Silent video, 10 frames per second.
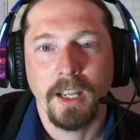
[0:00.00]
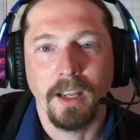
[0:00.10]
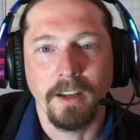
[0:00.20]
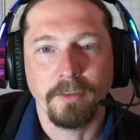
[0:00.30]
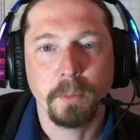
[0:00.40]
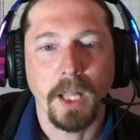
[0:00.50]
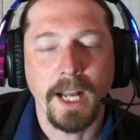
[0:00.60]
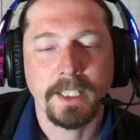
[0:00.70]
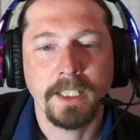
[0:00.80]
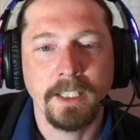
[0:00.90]
If
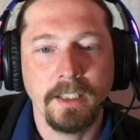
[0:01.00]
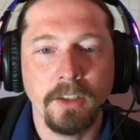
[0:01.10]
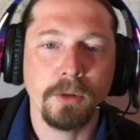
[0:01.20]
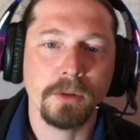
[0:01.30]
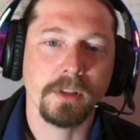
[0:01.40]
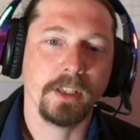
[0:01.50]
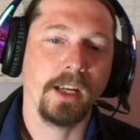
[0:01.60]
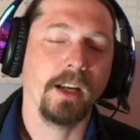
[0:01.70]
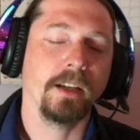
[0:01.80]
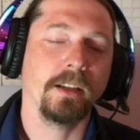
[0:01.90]
black can use the
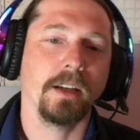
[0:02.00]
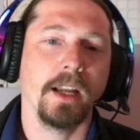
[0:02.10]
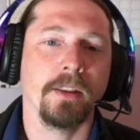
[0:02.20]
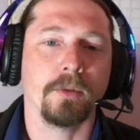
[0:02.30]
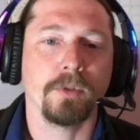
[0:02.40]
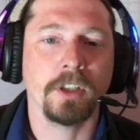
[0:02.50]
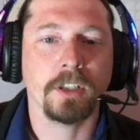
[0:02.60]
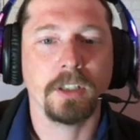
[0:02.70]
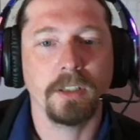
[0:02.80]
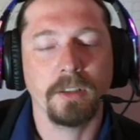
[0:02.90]
king and the rook
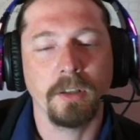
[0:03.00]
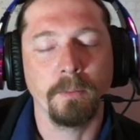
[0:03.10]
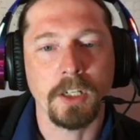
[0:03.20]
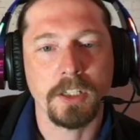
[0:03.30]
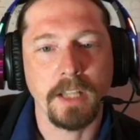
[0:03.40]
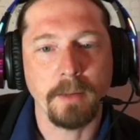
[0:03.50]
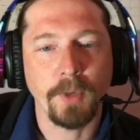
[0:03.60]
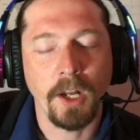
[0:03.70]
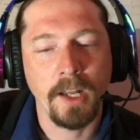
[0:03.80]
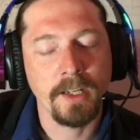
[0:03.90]
to march that
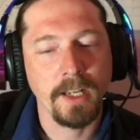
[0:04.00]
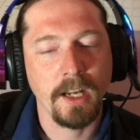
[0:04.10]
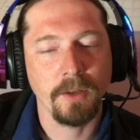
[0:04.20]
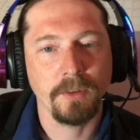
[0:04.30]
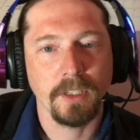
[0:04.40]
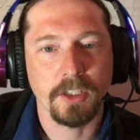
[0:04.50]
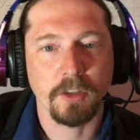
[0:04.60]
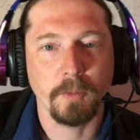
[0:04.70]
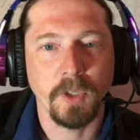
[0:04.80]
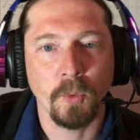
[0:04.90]
pawn down, it
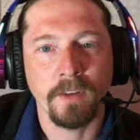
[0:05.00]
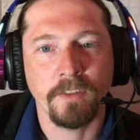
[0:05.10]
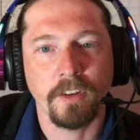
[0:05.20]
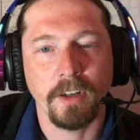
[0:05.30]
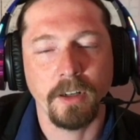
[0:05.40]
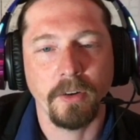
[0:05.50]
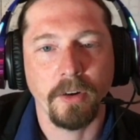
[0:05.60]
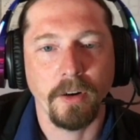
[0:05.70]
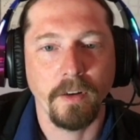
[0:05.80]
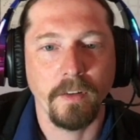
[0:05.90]
should be a win for
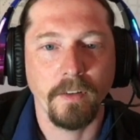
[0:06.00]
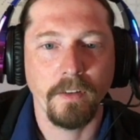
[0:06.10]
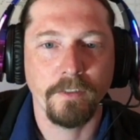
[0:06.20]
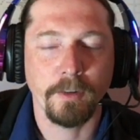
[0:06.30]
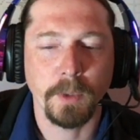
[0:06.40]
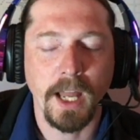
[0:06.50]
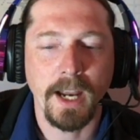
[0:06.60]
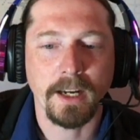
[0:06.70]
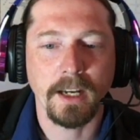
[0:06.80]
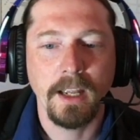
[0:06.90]
black.